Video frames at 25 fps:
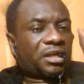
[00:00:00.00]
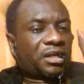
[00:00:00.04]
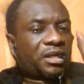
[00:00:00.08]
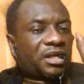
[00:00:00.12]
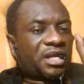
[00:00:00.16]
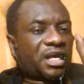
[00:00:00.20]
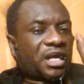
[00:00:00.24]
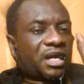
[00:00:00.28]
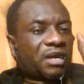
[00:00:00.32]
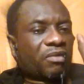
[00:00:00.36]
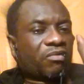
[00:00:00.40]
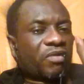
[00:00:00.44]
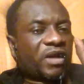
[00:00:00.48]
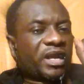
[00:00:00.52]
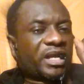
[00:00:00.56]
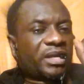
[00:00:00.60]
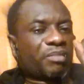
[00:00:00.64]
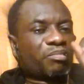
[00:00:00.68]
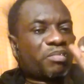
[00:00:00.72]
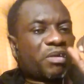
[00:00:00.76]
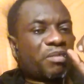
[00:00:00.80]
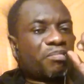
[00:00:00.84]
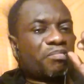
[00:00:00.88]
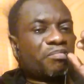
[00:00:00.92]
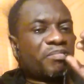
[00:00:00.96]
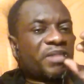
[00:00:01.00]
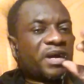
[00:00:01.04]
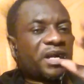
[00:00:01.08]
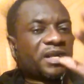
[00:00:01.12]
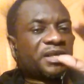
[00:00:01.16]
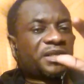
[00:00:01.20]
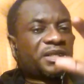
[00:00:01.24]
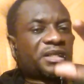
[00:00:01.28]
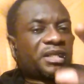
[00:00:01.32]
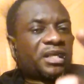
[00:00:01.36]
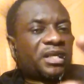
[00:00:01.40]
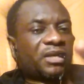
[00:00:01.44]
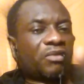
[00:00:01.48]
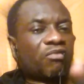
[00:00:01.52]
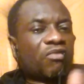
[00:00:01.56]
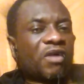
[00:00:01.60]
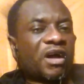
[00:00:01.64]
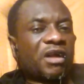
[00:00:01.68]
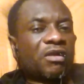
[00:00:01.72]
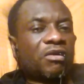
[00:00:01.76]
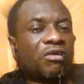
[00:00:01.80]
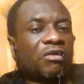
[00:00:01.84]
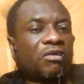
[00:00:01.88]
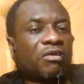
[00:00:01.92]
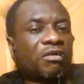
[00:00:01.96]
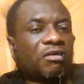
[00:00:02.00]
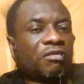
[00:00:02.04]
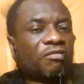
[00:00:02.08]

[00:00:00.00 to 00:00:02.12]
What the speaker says: da wine Bob Marley say one love